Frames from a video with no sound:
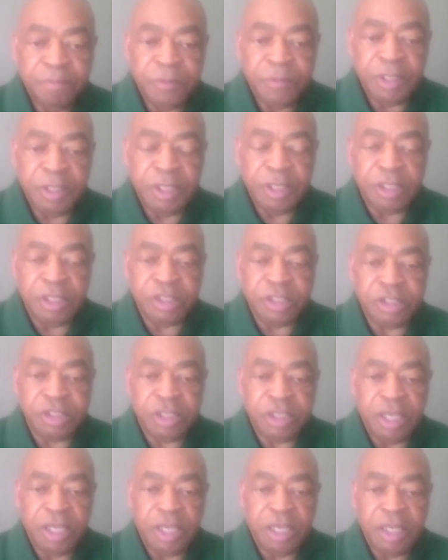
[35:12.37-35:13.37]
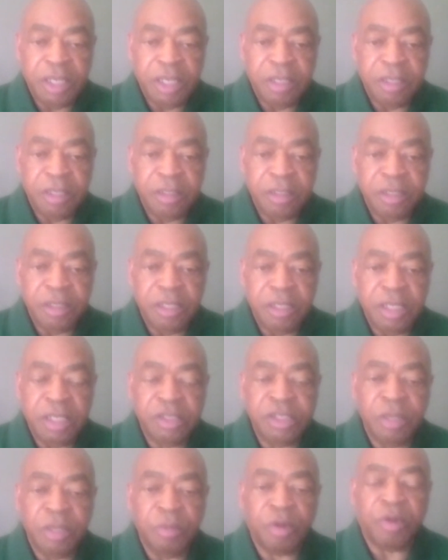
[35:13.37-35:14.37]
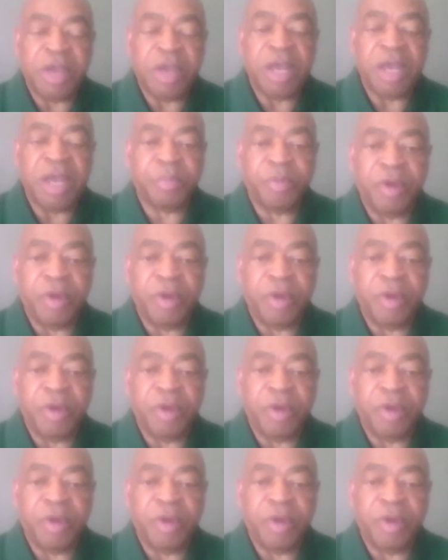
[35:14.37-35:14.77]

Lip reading: is a democratic